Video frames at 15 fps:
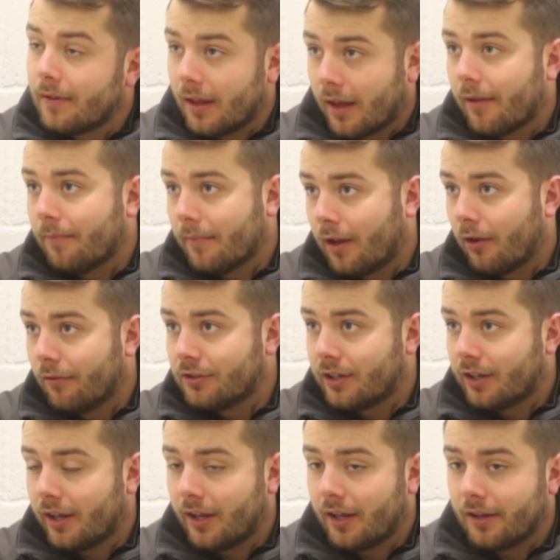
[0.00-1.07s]
Yeah, and
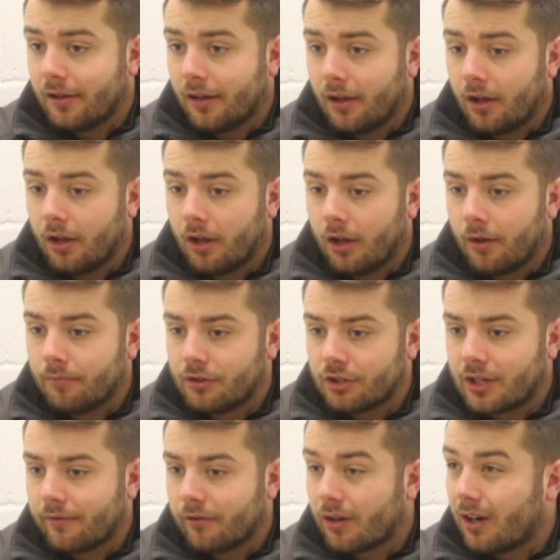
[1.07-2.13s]
obviously here,
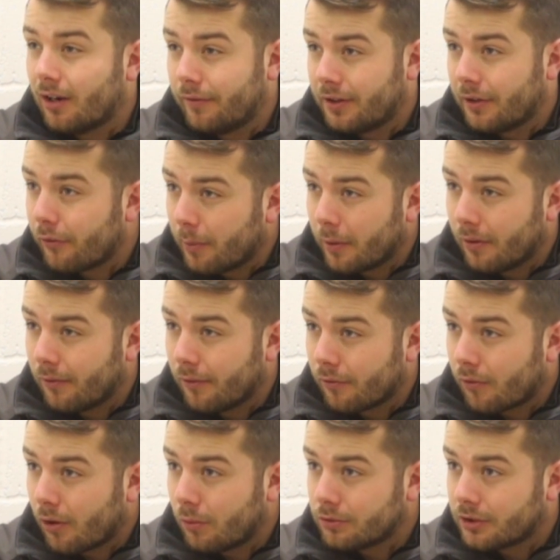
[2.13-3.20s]
just give her kind of a different bit of a
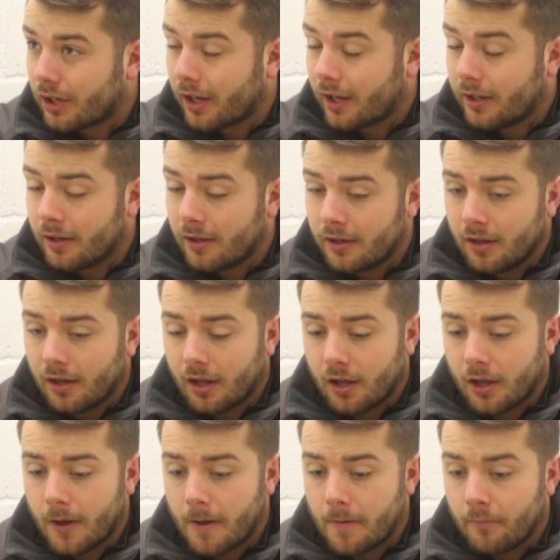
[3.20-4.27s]
role today.
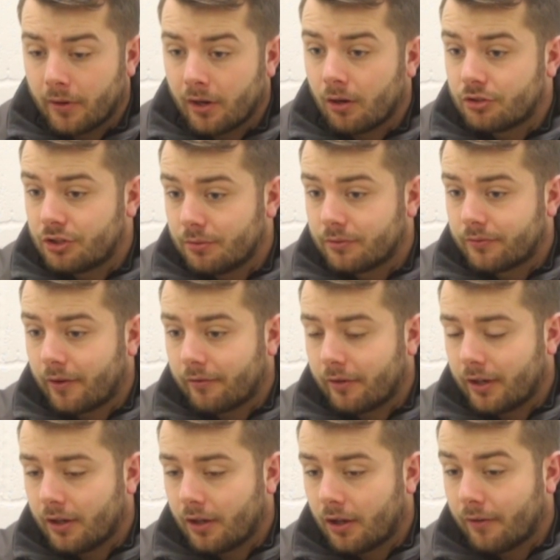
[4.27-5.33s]
But no, she was
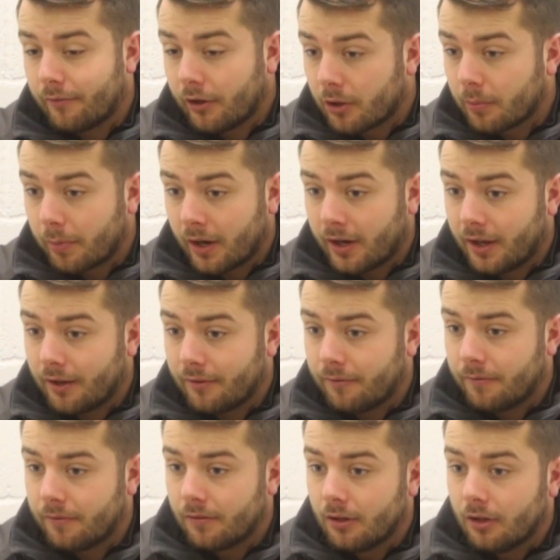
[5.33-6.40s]
very
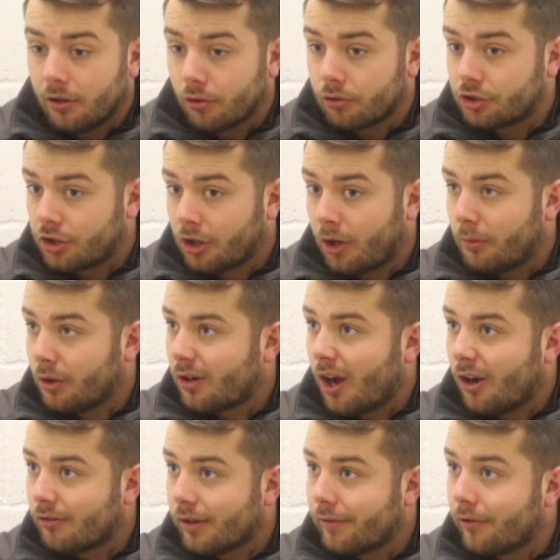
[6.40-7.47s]
competitive, looked sharp, looked
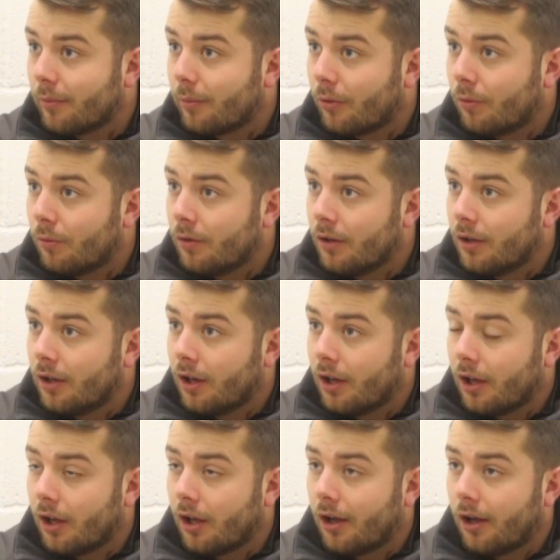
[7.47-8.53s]
hungry for the ball.
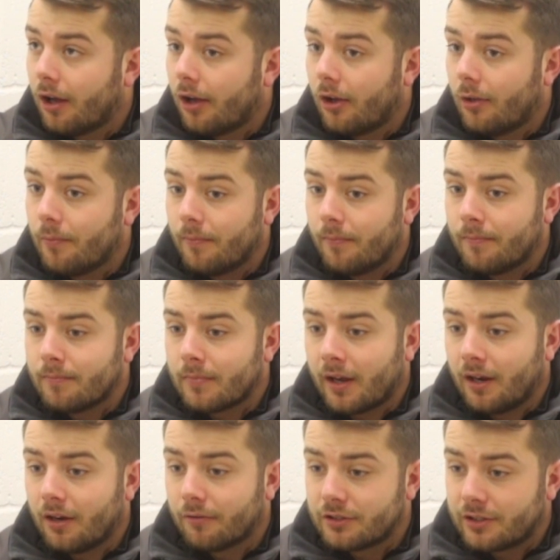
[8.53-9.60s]
And
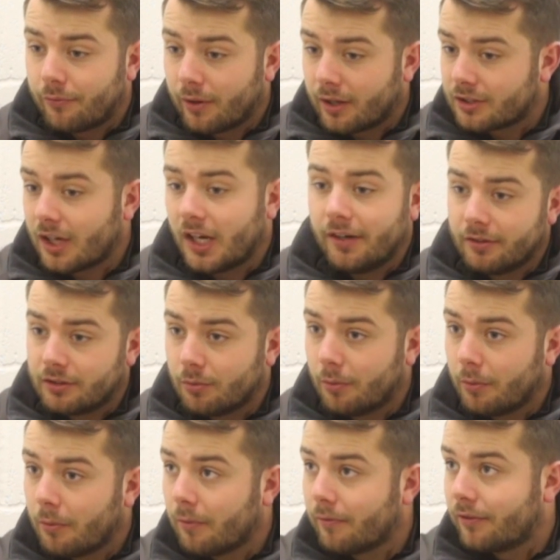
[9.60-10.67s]
then obviously if we can tailor it to what
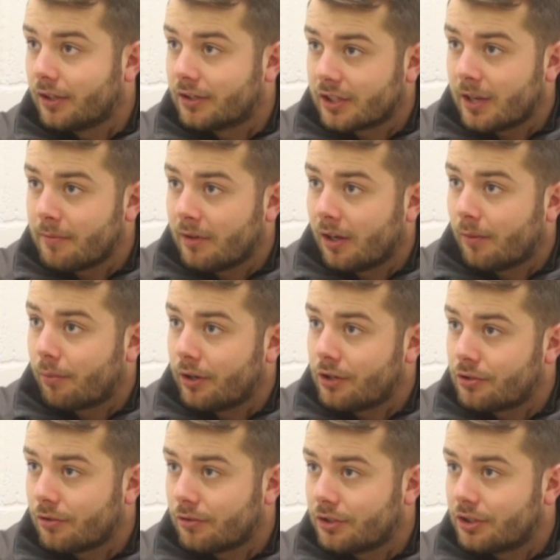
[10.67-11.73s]
we want for the team, then I'm
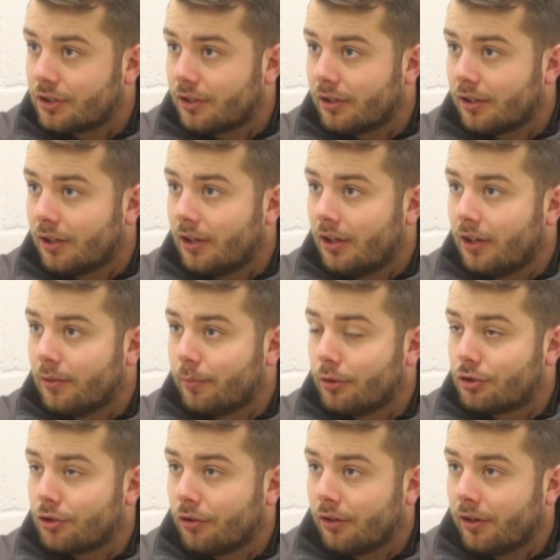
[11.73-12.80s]
pretty sure she's going to
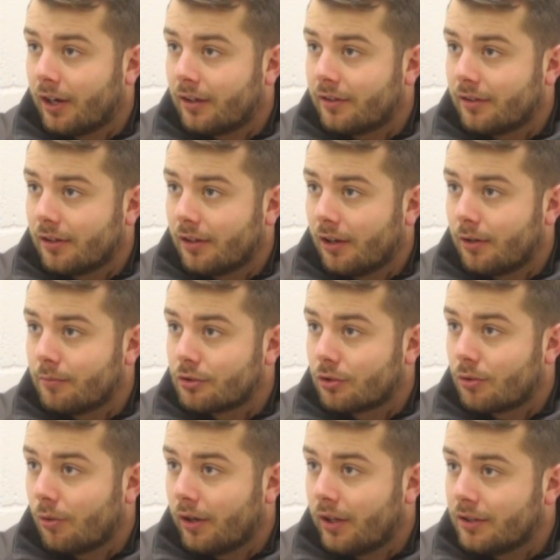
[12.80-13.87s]
push on and add some
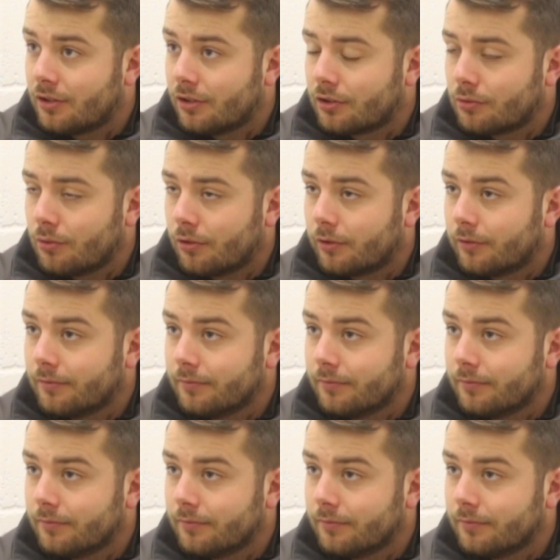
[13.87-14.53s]
quality into the squad.